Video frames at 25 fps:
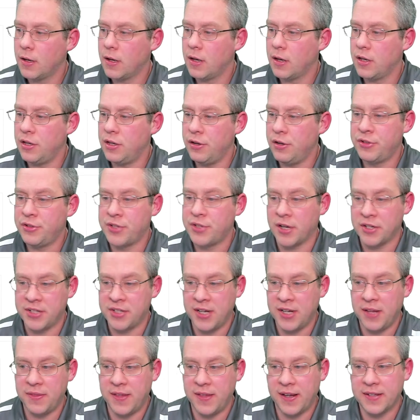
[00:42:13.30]
you start
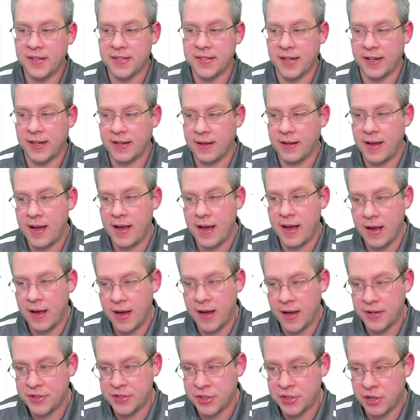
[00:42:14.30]
seeing things like
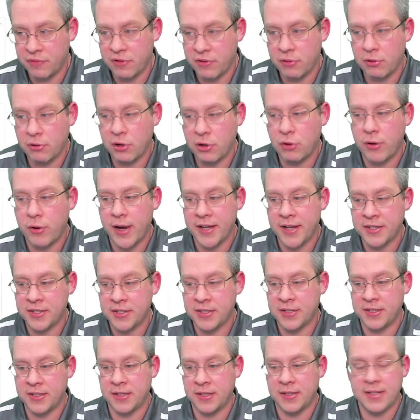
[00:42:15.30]
server
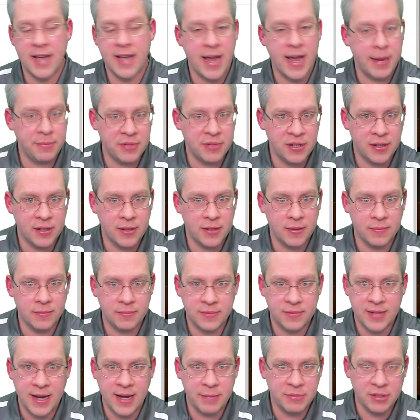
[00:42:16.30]
requests and time to
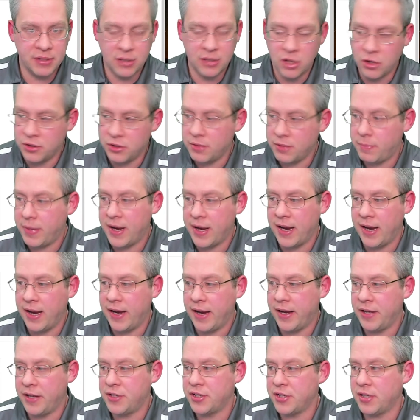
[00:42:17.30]
load the
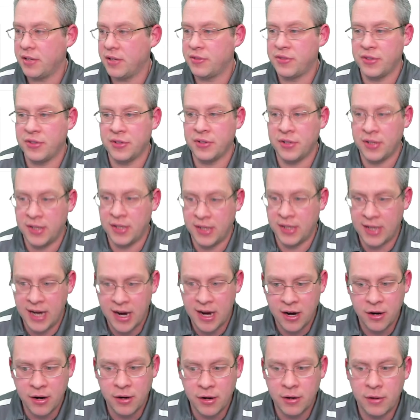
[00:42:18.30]
page, and if there's any
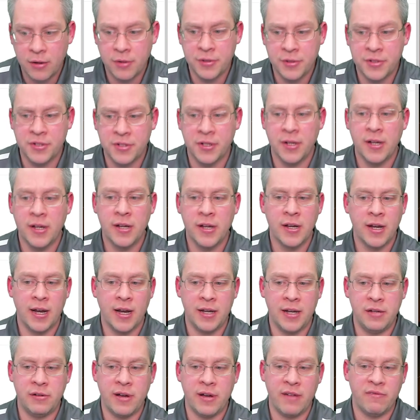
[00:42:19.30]
errors, and
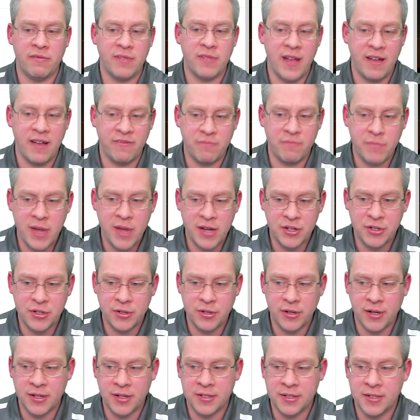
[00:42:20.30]
you have live
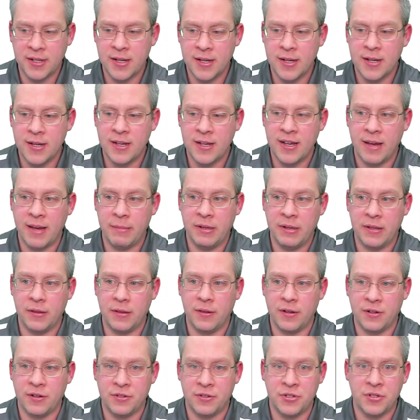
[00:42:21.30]
metrics. I mean,
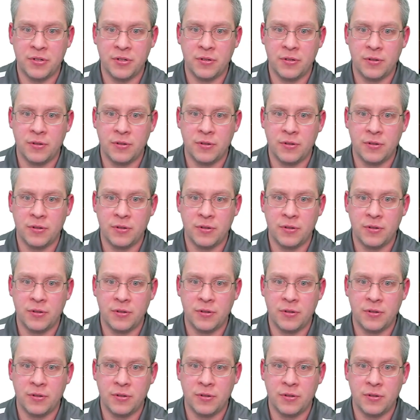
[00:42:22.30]
this